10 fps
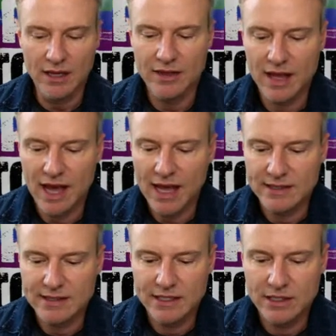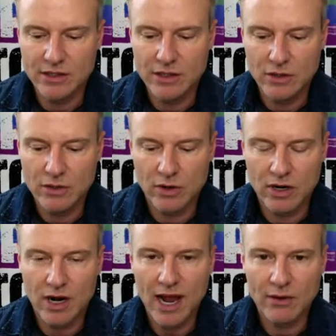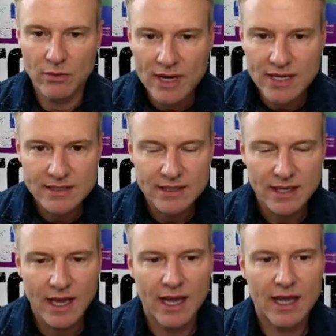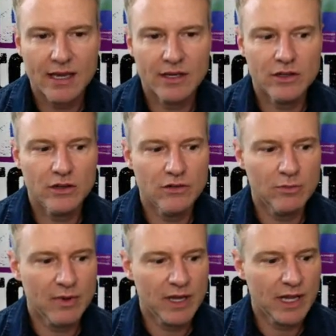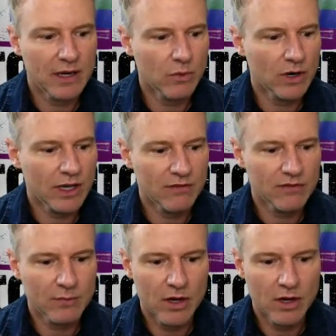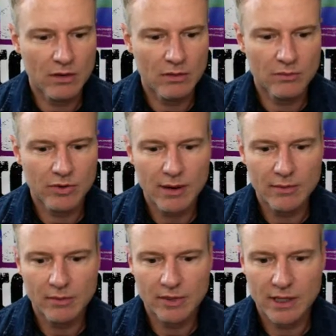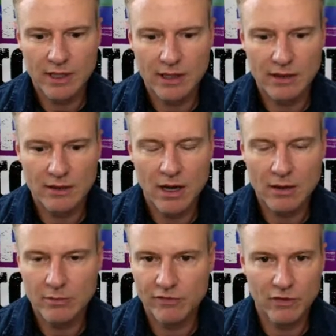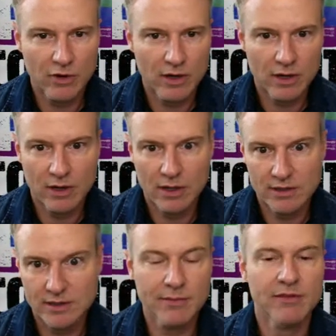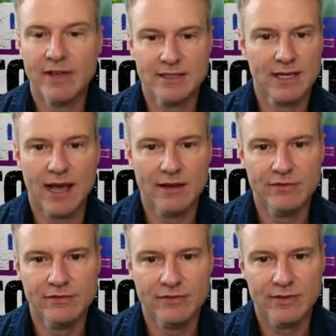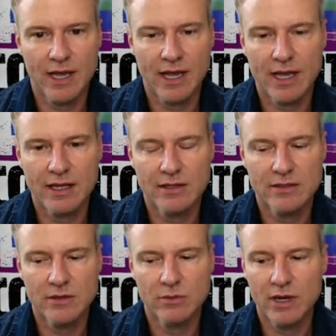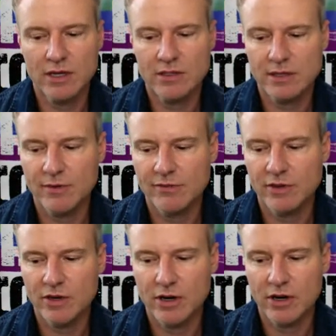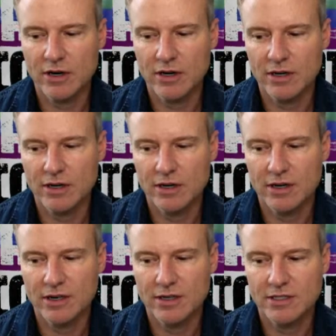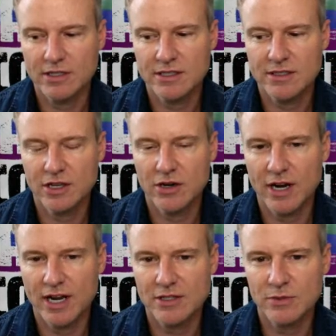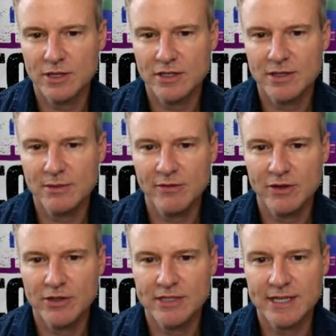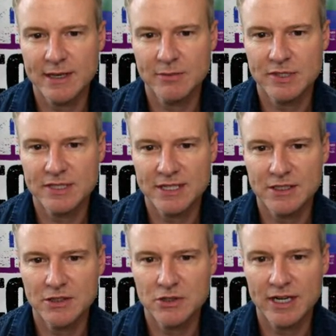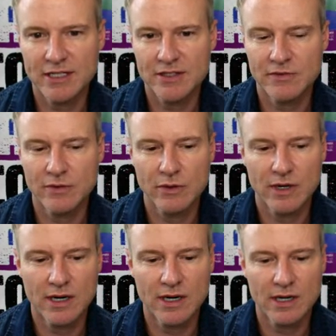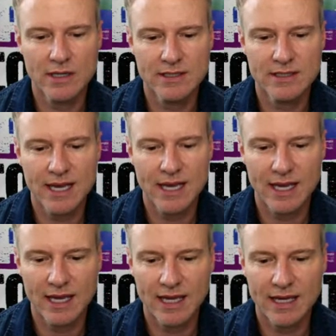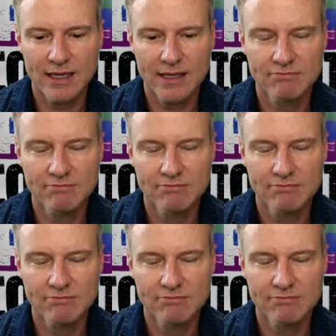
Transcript: that you are high risk and you've been working from home probably long before some of us have. And so, what are some of your, just curious, what are some of your tips and tricks for staying